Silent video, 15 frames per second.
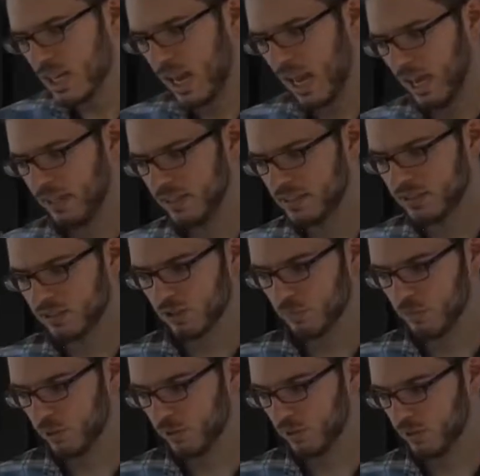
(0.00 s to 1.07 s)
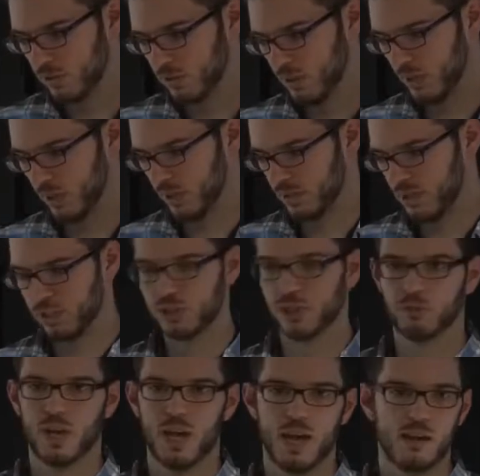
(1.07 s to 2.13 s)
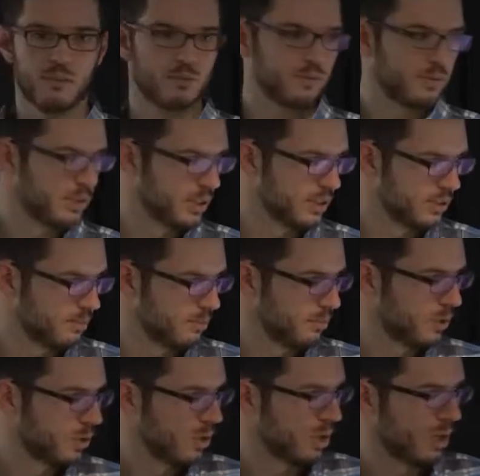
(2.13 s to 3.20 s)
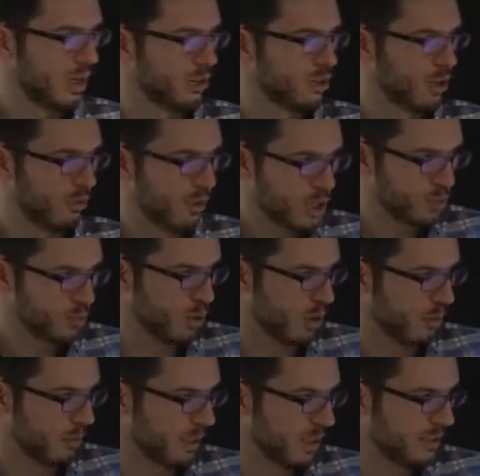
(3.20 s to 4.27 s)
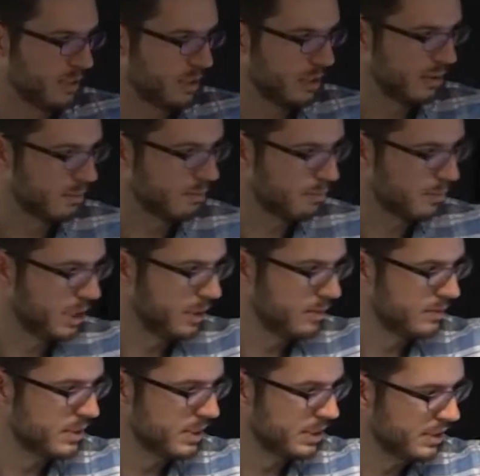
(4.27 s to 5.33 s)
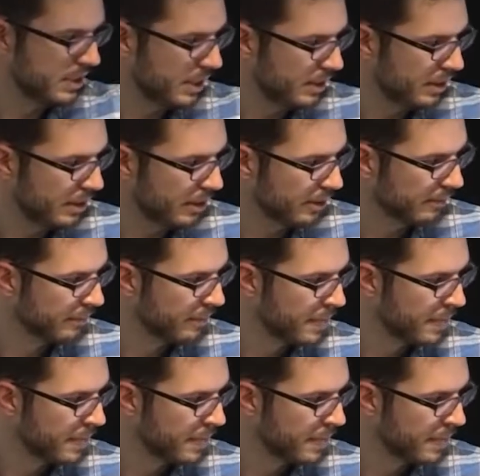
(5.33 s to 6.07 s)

And z is computed such that we have this generation probability, PZT here,